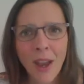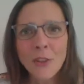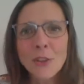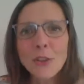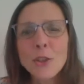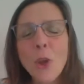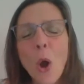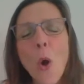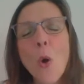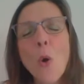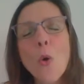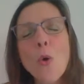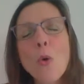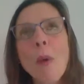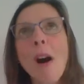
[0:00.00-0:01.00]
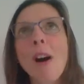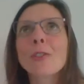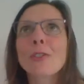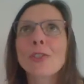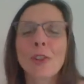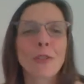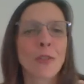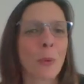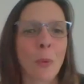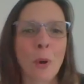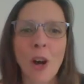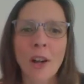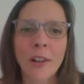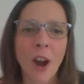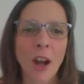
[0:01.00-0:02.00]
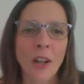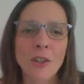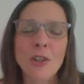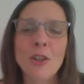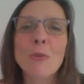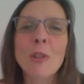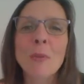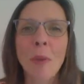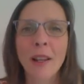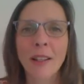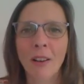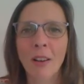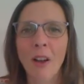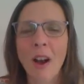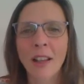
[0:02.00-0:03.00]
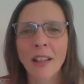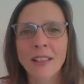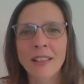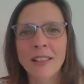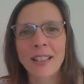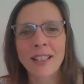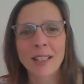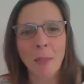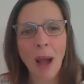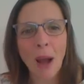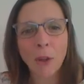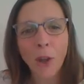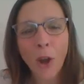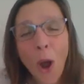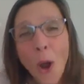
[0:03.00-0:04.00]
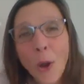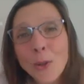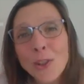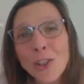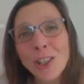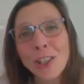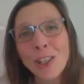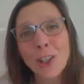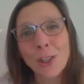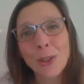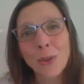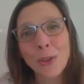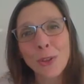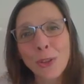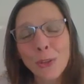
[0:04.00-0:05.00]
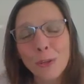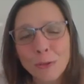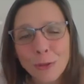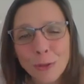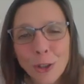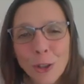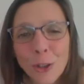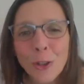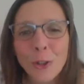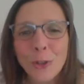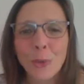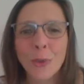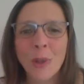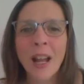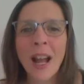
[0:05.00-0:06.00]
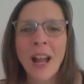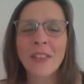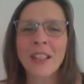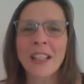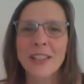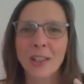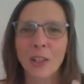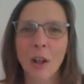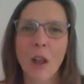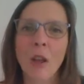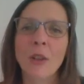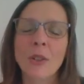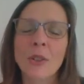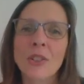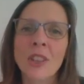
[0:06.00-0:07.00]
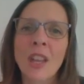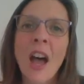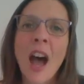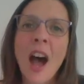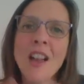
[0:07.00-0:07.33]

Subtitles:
So much of the work I do with my clients is about coaching you through these closed